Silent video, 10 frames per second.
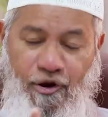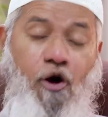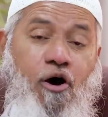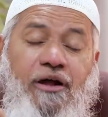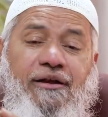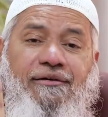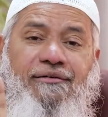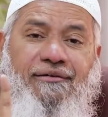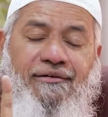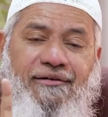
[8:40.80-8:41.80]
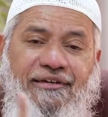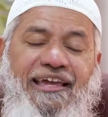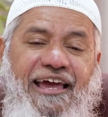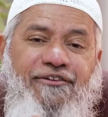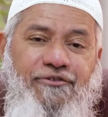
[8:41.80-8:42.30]
or
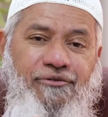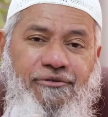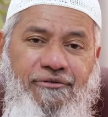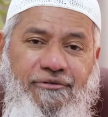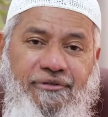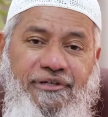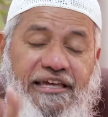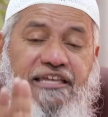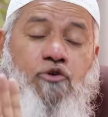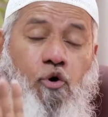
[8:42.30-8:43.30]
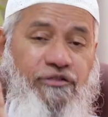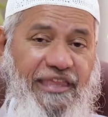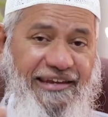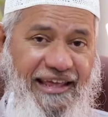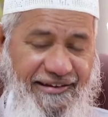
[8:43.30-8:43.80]
he has to, each oath
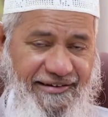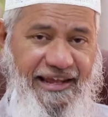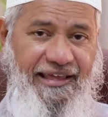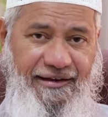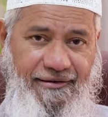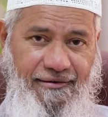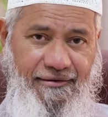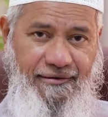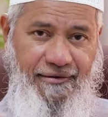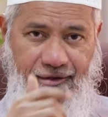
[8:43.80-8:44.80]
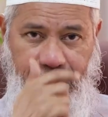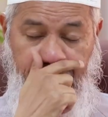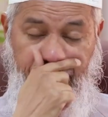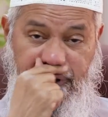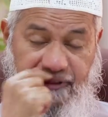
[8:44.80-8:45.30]
that he has taken,
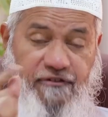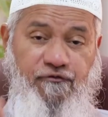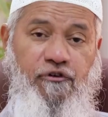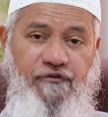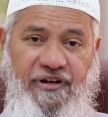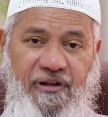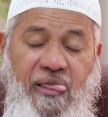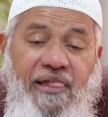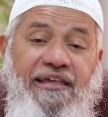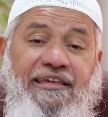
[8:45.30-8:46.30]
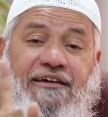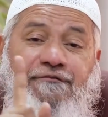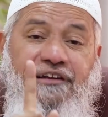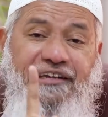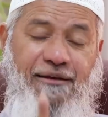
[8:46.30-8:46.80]
if he doesn't fulfill, either
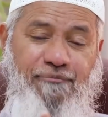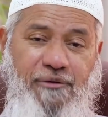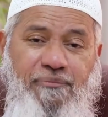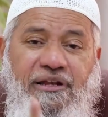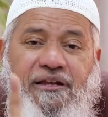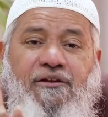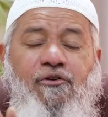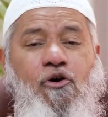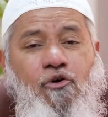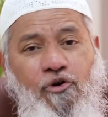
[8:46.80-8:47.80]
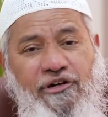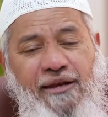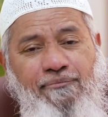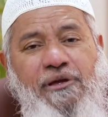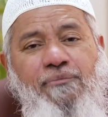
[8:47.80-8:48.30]
feed 10 people, or clothe
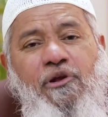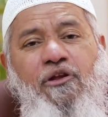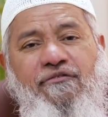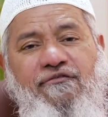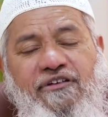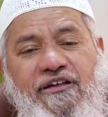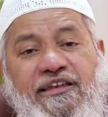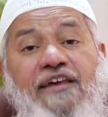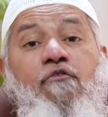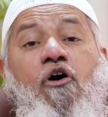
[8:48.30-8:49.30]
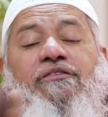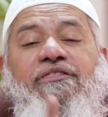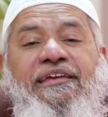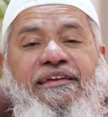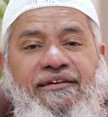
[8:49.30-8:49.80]
10 people, or free a slave, or
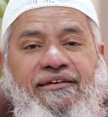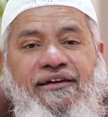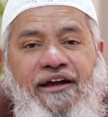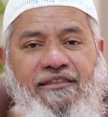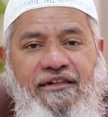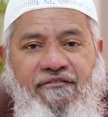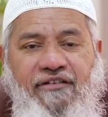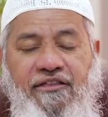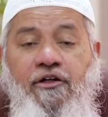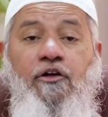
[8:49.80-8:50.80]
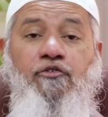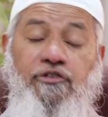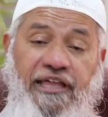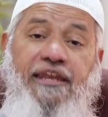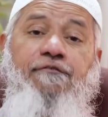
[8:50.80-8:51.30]
3 consecutive days.
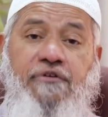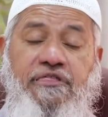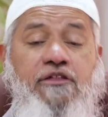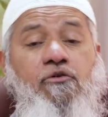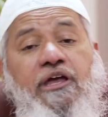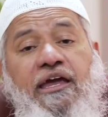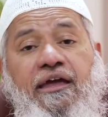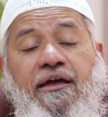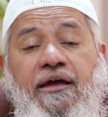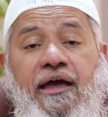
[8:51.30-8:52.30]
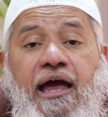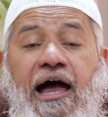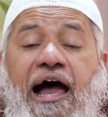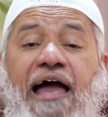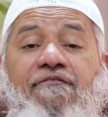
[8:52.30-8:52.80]
So then if he says, okay,
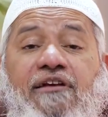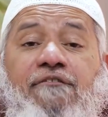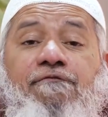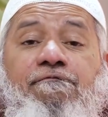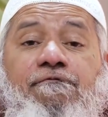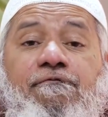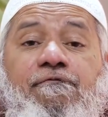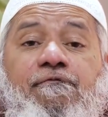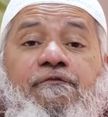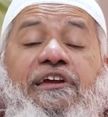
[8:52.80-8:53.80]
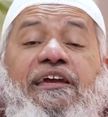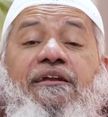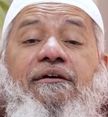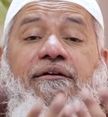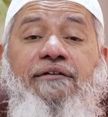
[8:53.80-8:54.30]
I will
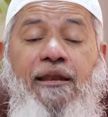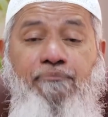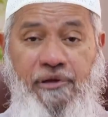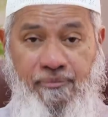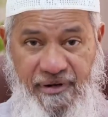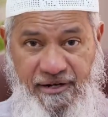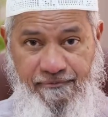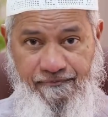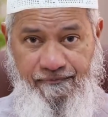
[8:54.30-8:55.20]
feed 10 people,